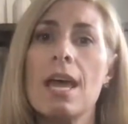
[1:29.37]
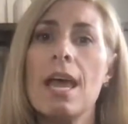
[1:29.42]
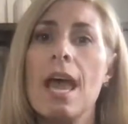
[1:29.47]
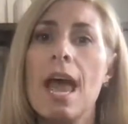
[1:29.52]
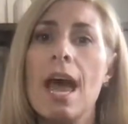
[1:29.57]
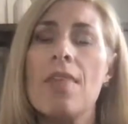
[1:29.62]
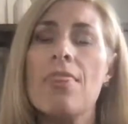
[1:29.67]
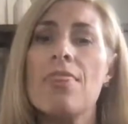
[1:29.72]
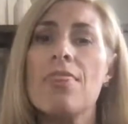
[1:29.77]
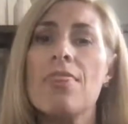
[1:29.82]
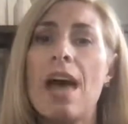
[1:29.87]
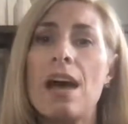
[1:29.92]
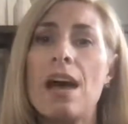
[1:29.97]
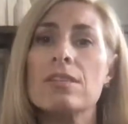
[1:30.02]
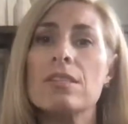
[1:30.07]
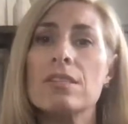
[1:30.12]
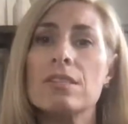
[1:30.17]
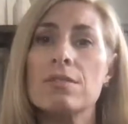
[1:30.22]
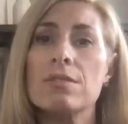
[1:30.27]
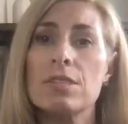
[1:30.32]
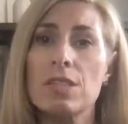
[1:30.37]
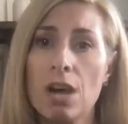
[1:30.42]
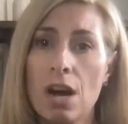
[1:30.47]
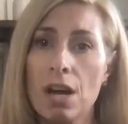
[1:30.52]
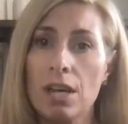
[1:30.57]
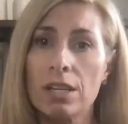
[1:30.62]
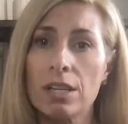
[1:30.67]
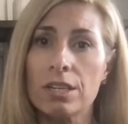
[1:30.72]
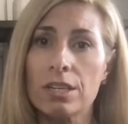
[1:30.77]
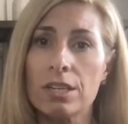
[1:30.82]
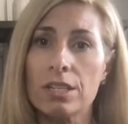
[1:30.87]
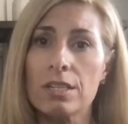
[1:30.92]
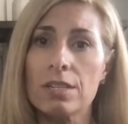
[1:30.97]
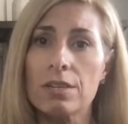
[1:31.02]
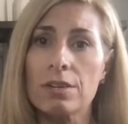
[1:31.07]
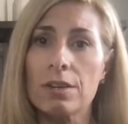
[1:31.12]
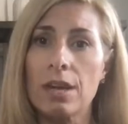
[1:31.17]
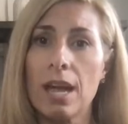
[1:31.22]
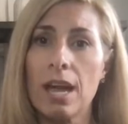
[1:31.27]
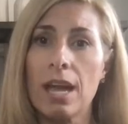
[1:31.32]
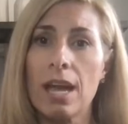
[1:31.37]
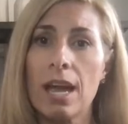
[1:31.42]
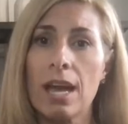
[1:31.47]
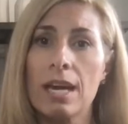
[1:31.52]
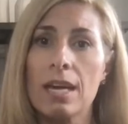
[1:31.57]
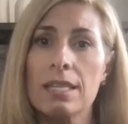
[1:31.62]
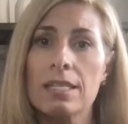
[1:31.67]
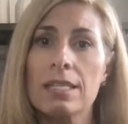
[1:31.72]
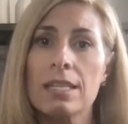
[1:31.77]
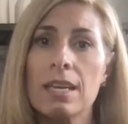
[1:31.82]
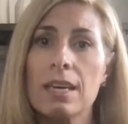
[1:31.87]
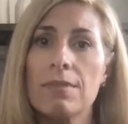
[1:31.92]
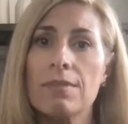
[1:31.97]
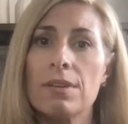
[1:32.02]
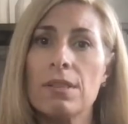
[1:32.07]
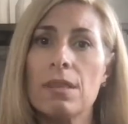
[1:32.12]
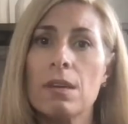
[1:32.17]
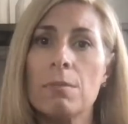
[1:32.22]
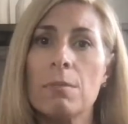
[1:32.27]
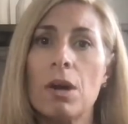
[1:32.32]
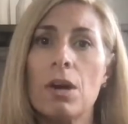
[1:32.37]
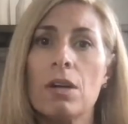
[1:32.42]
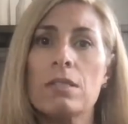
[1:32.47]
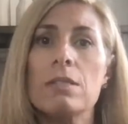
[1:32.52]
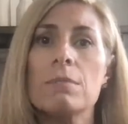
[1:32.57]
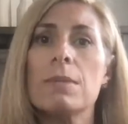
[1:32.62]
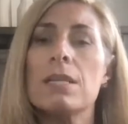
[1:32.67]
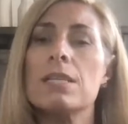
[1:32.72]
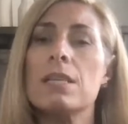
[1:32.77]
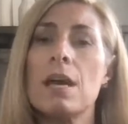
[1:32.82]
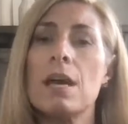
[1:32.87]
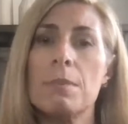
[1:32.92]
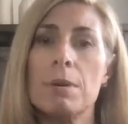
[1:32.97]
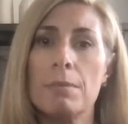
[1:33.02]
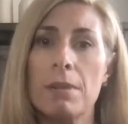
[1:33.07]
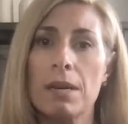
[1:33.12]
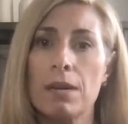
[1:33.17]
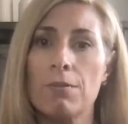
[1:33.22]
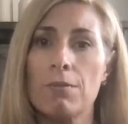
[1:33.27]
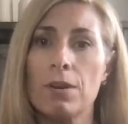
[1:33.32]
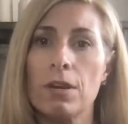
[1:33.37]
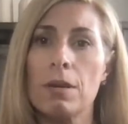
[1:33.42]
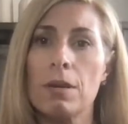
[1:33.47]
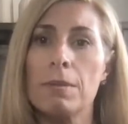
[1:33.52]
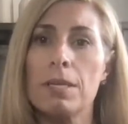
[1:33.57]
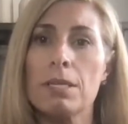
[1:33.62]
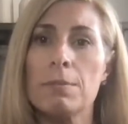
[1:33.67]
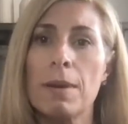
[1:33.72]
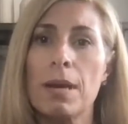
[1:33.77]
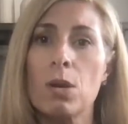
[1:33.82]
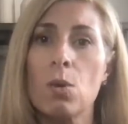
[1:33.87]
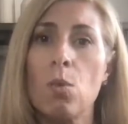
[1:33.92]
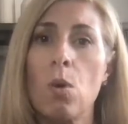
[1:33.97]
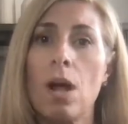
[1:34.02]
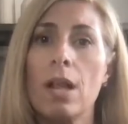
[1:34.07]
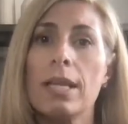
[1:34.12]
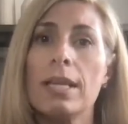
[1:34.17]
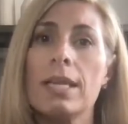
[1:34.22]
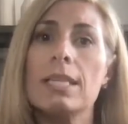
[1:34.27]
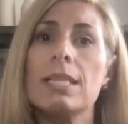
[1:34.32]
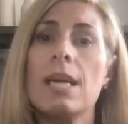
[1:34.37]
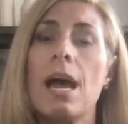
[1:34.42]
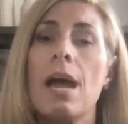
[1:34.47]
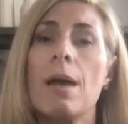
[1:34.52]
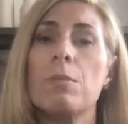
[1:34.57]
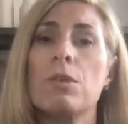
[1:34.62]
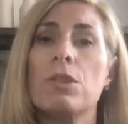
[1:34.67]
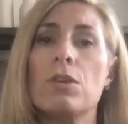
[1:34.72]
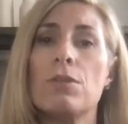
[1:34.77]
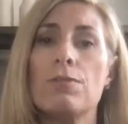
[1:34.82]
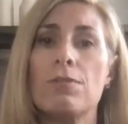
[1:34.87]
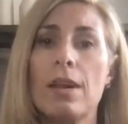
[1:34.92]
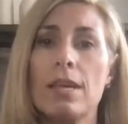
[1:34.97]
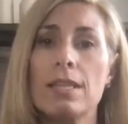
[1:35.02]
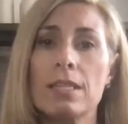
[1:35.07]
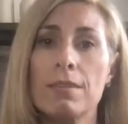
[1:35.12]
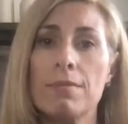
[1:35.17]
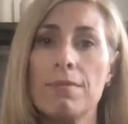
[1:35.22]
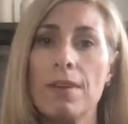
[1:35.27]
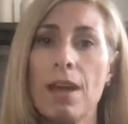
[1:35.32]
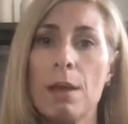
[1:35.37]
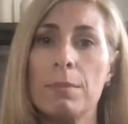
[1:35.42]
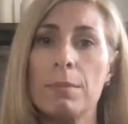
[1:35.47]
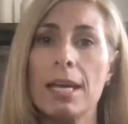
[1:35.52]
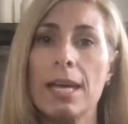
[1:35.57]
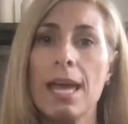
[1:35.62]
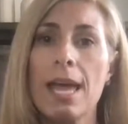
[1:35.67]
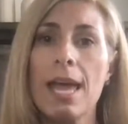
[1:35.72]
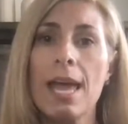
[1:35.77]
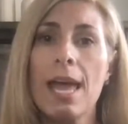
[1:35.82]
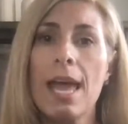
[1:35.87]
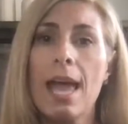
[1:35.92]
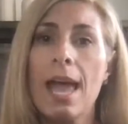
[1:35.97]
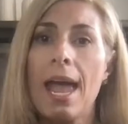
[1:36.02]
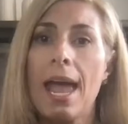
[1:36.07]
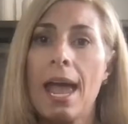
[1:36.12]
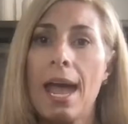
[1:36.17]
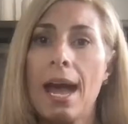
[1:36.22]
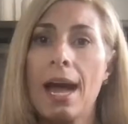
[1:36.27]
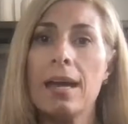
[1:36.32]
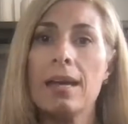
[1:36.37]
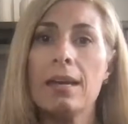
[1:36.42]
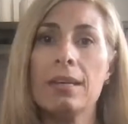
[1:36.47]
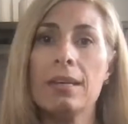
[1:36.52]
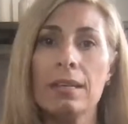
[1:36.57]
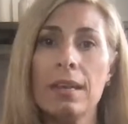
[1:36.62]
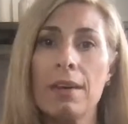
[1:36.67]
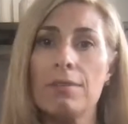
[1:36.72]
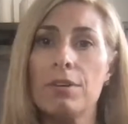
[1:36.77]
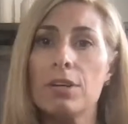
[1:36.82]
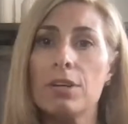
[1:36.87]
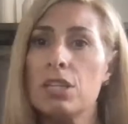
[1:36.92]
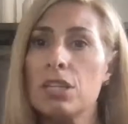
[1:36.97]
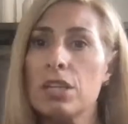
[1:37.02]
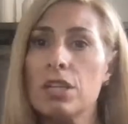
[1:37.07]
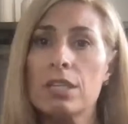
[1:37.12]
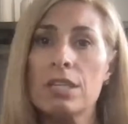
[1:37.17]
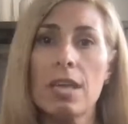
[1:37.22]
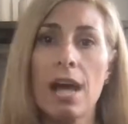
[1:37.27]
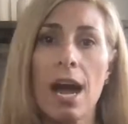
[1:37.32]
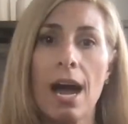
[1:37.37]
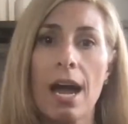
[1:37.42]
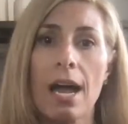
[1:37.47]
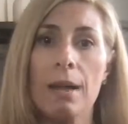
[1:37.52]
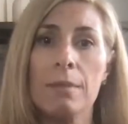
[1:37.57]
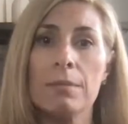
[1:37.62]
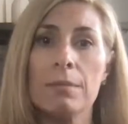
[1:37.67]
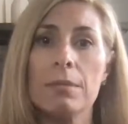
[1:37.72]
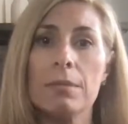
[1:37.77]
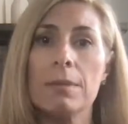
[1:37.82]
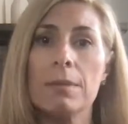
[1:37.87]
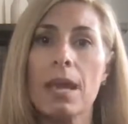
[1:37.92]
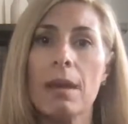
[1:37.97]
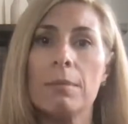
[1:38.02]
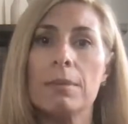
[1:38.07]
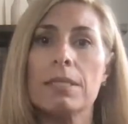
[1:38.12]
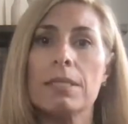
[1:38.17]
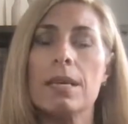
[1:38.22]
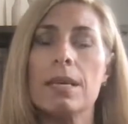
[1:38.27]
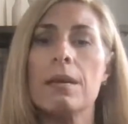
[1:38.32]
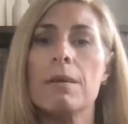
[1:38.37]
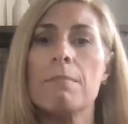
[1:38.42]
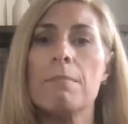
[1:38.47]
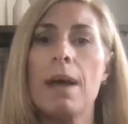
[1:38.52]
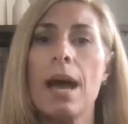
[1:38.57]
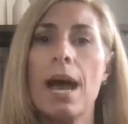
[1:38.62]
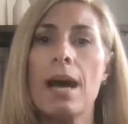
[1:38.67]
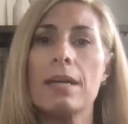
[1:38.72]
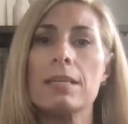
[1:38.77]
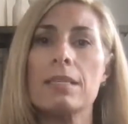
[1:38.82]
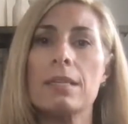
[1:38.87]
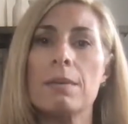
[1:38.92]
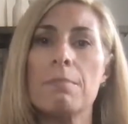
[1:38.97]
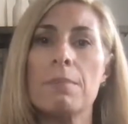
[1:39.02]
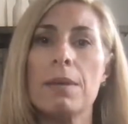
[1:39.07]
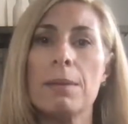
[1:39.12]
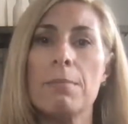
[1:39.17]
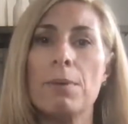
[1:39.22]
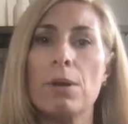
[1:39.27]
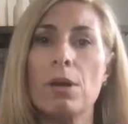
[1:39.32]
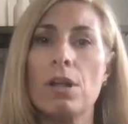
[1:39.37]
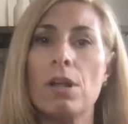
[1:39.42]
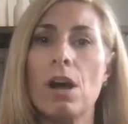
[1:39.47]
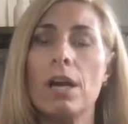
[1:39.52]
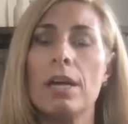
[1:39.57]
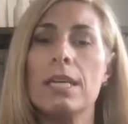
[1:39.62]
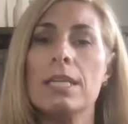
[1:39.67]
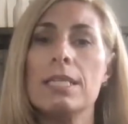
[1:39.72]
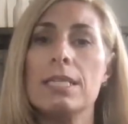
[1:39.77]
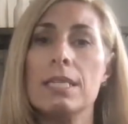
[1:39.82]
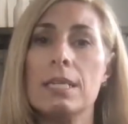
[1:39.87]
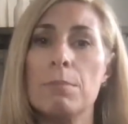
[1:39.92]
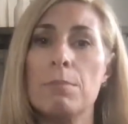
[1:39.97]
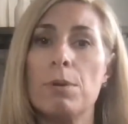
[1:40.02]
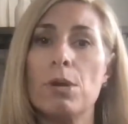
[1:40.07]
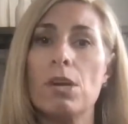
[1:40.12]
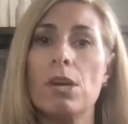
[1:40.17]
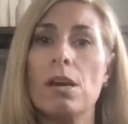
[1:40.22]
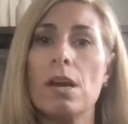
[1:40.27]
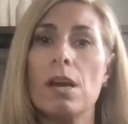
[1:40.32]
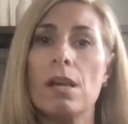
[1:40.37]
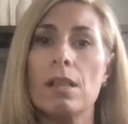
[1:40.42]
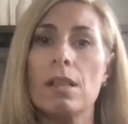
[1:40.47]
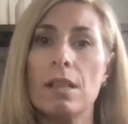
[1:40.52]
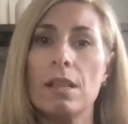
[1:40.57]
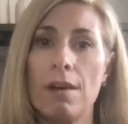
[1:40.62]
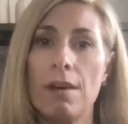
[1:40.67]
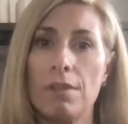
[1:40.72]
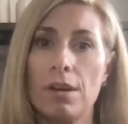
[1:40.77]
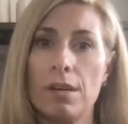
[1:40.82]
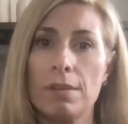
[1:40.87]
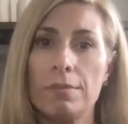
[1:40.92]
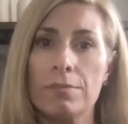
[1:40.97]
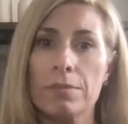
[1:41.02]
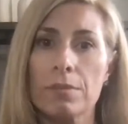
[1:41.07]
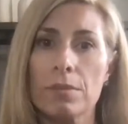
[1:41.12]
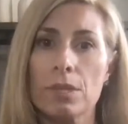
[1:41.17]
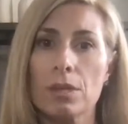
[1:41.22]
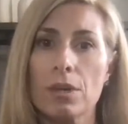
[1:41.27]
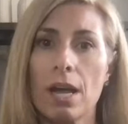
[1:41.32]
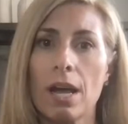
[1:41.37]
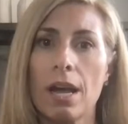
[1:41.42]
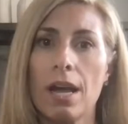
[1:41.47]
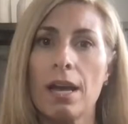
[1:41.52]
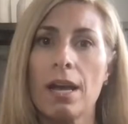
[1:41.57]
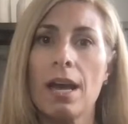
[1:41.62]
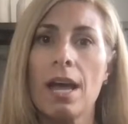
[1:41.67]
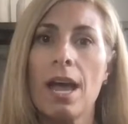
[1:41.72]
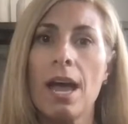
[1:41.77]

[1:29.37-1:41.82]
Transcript: and thousands of dollars, okay, and has given them ultimate time and money freedom to spend quality time with their friends and family and leverage their time to be able to impact people on a deeper level, okay?